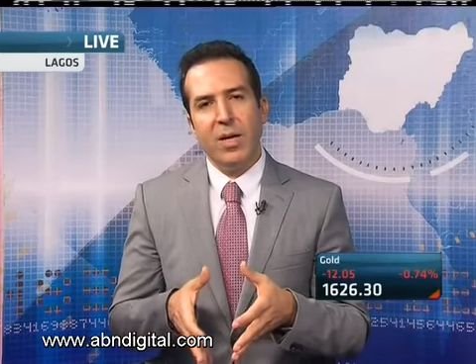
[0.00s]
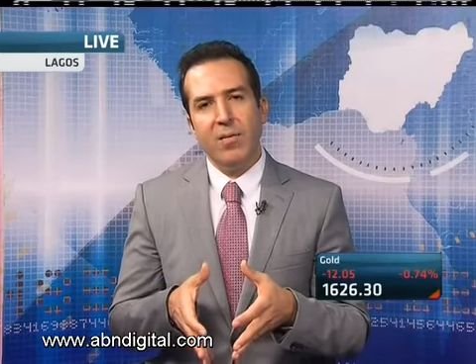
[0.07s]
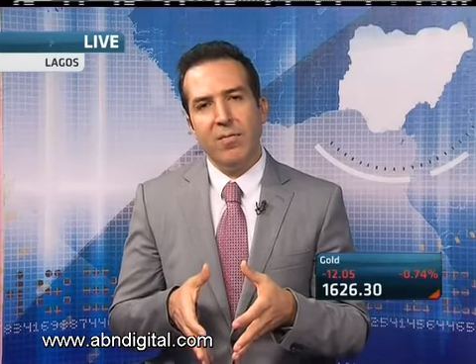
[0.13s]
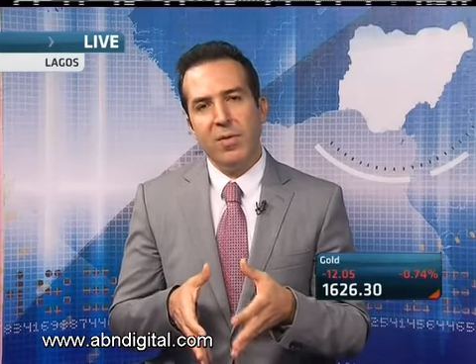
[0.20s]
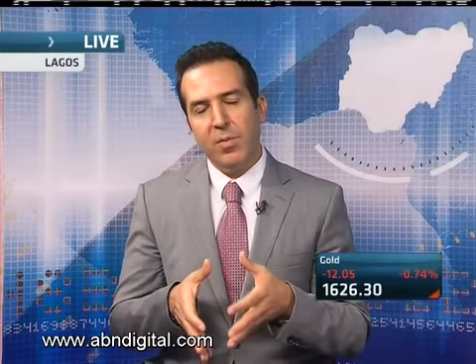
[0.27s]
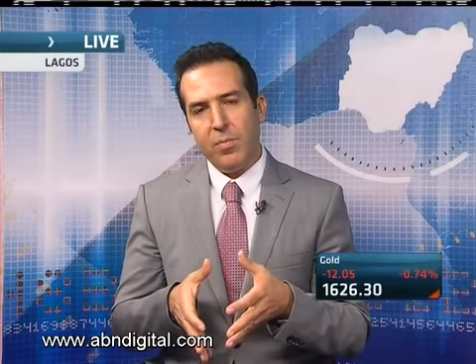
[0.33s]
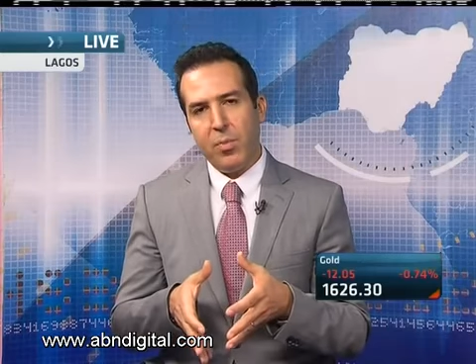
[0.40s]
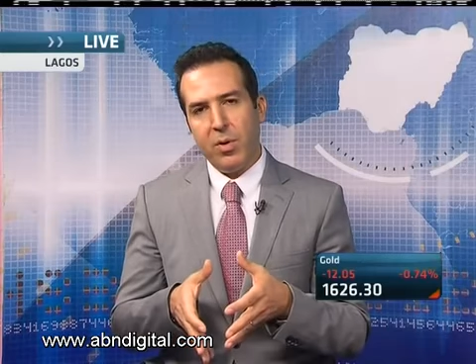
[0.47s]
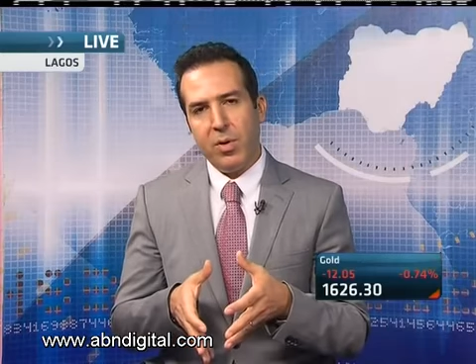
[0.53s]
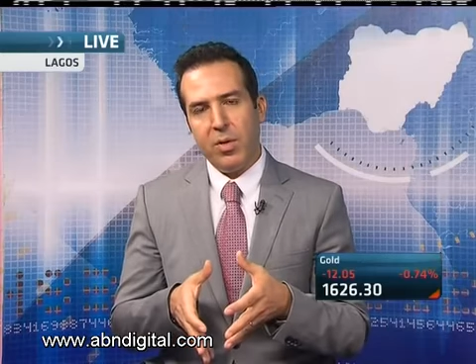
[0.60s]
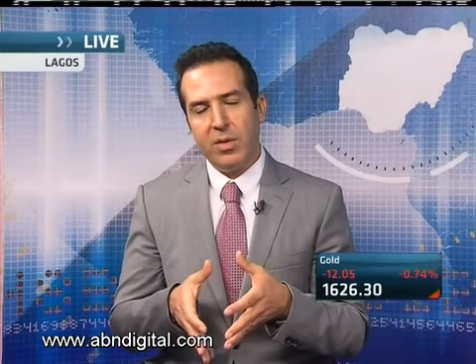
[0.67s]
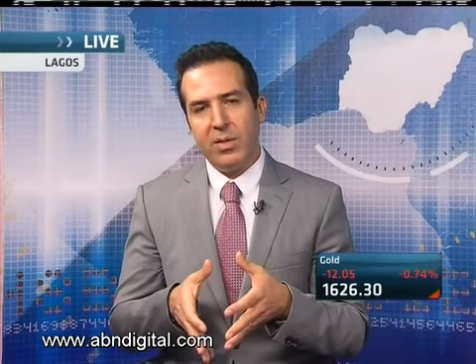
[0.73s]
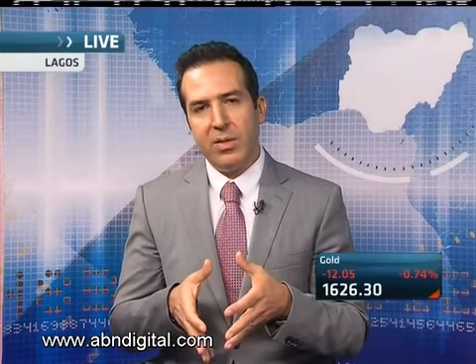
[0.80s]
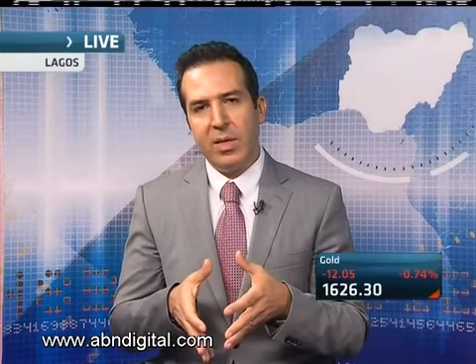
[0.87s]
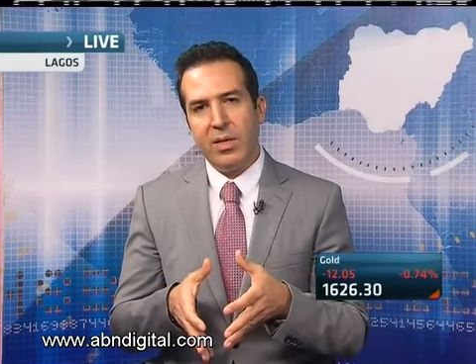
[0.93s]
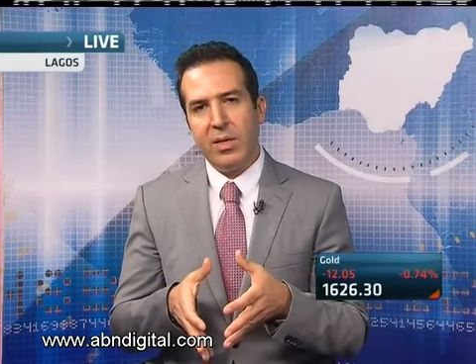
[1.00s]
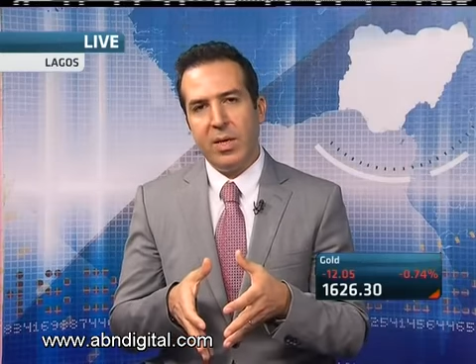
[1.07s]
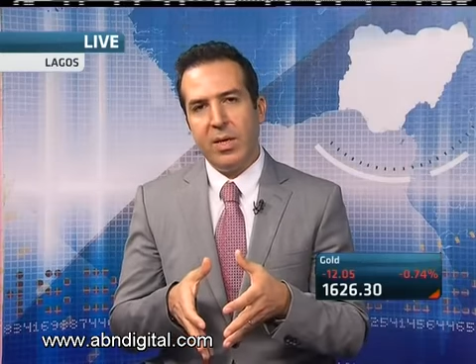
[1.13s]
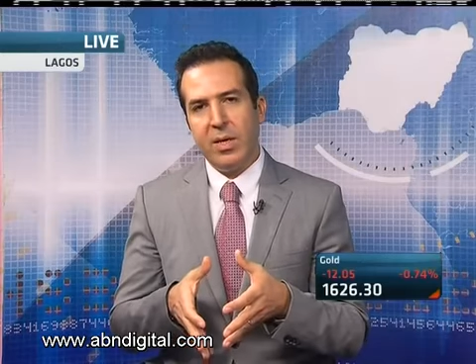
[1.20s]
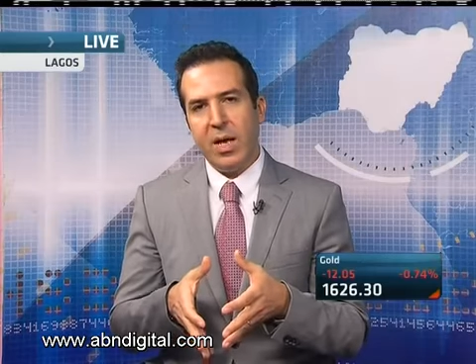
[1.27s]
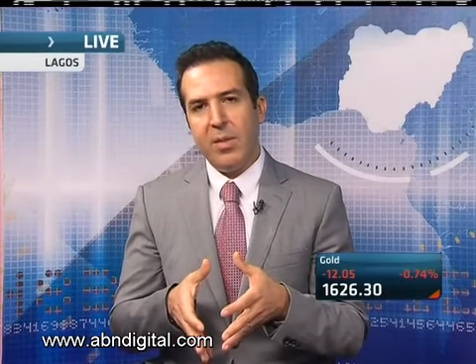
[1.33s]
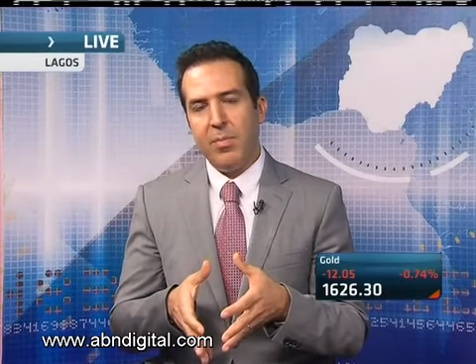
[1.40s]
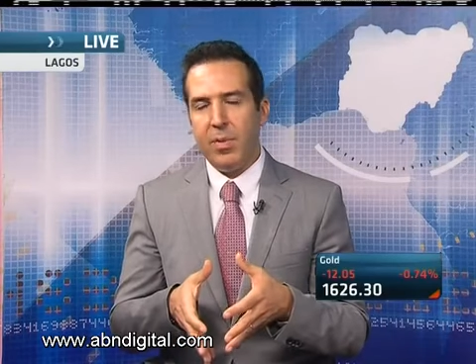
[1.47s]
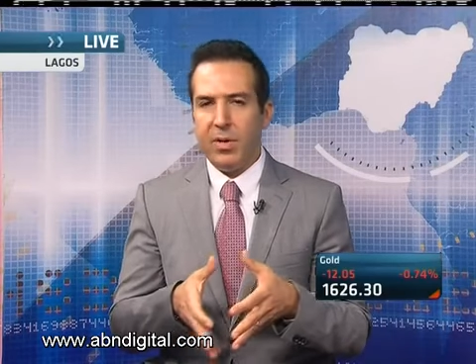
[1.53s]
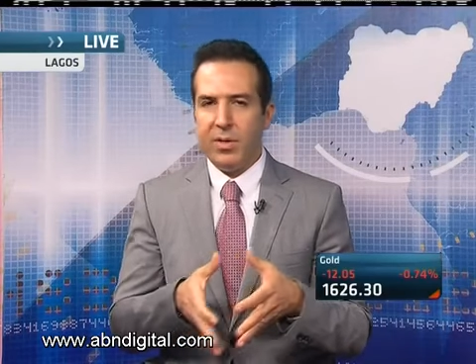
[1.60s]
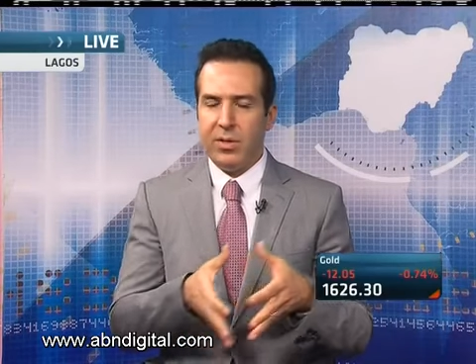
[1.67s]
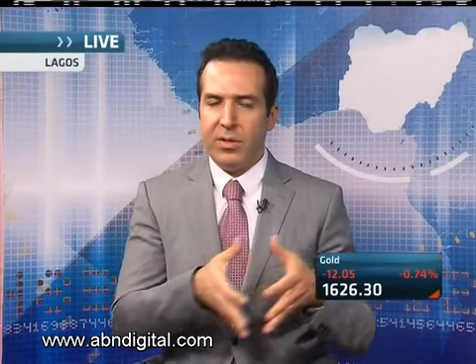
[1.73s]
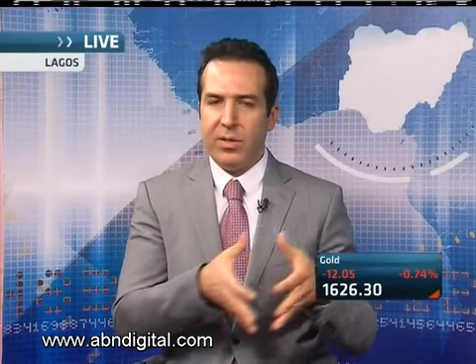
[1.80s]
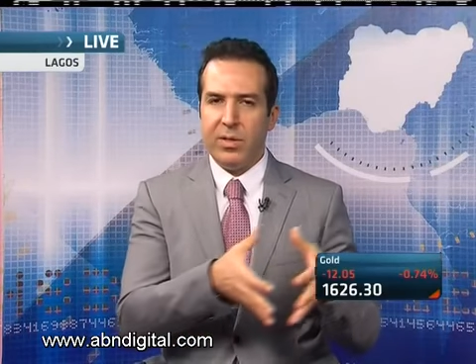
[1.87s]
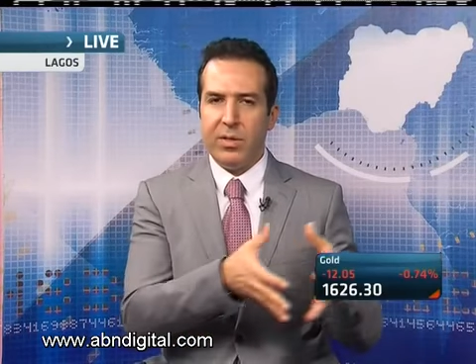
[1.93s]
have deep pockets that can help
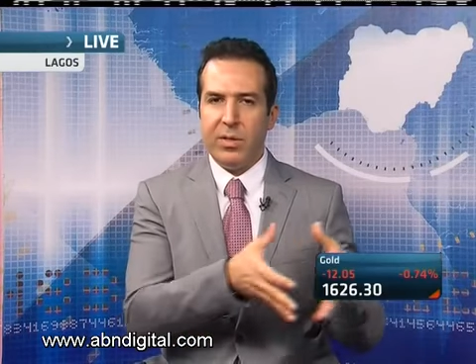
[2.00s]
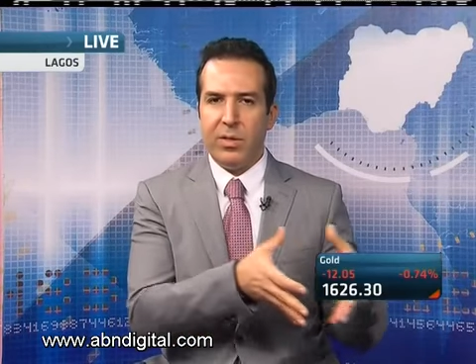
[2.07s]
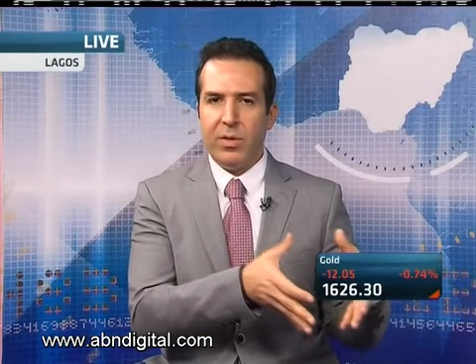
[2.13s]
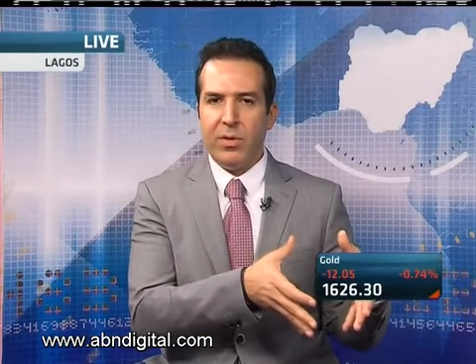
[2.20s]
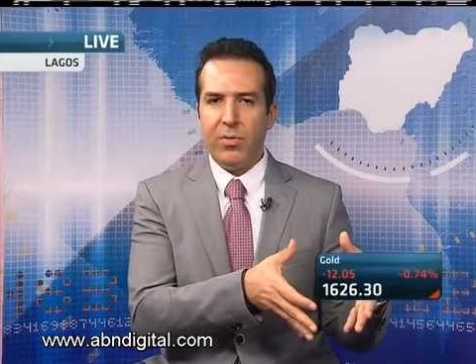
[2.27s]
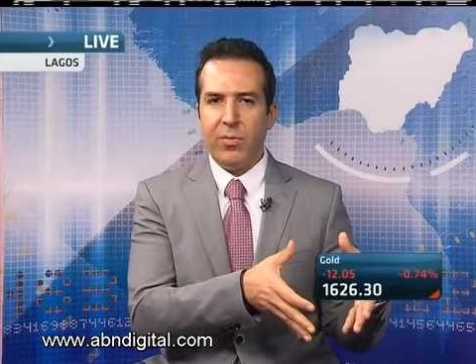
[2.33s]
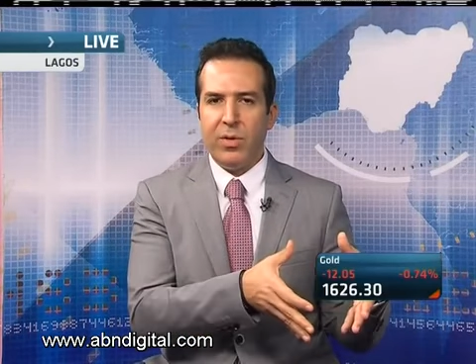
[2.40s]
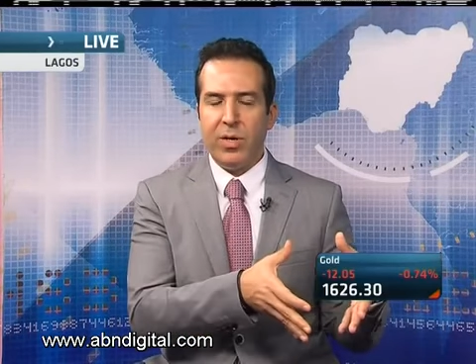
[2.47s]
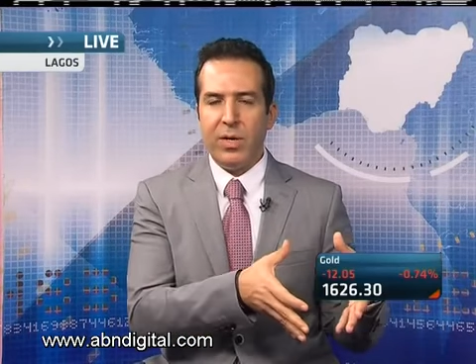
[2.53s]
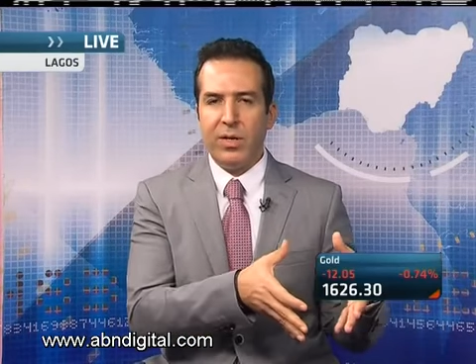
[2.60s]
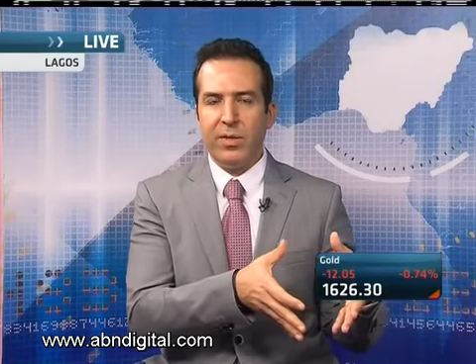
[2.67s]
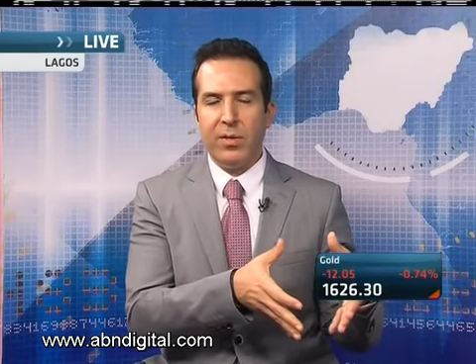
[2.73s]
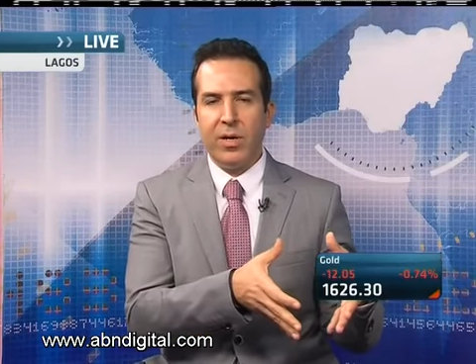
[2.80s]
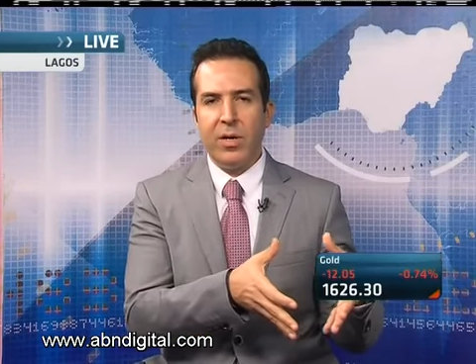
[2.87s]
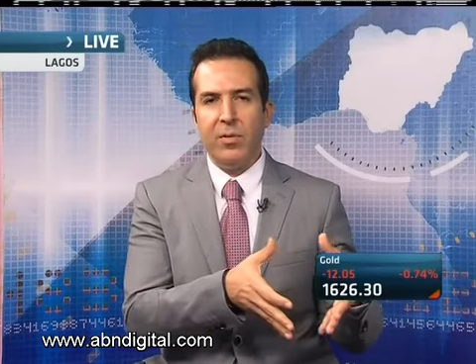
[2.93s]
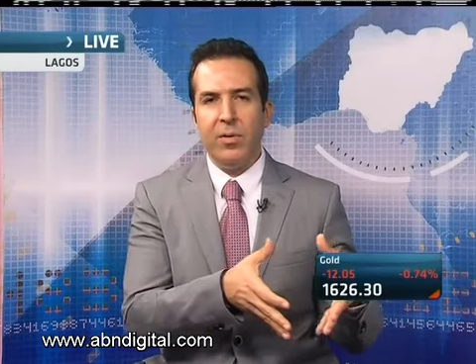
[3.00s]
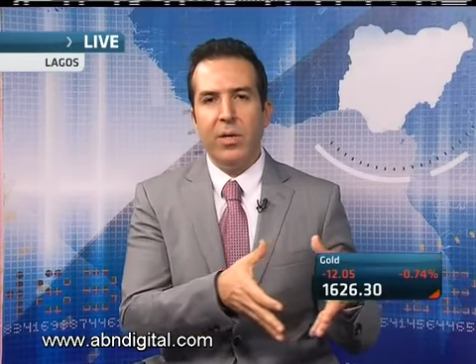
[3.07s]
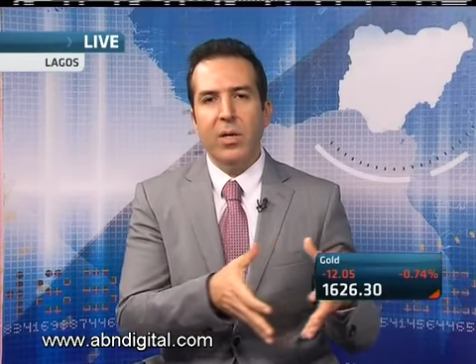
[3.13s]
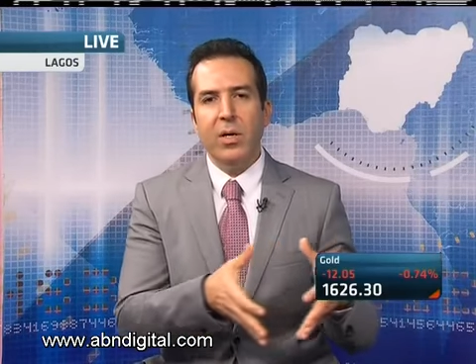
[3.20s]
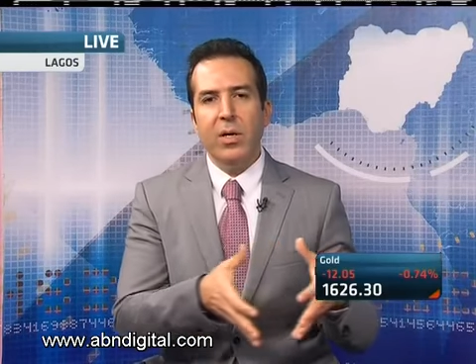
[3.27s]
us through the next round.